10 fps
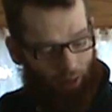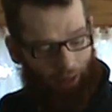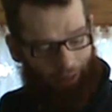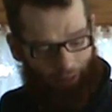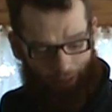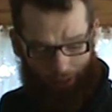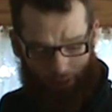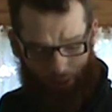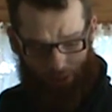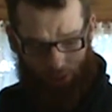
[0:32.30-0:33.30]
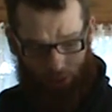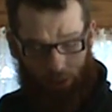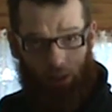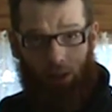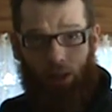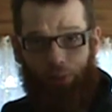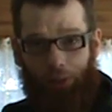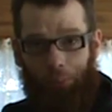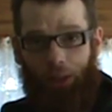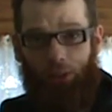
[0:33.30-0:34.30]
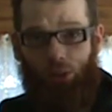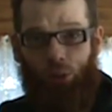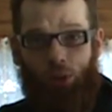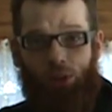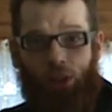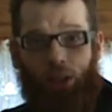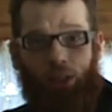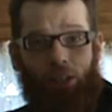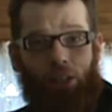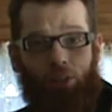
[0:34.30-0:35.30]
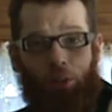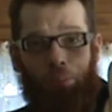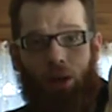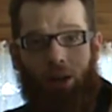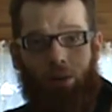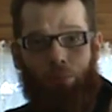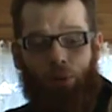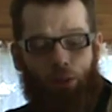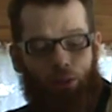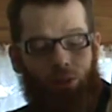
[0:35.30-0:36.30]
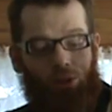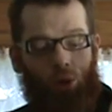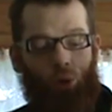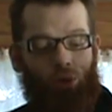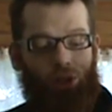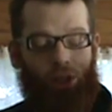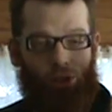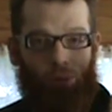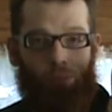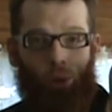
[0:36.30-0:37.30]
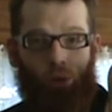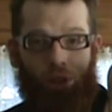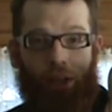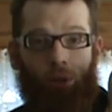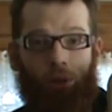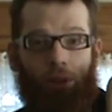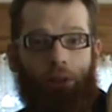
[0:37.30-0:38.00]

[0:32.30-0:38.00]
And on the main tuning slide here at the bottom, this whole section pulls out.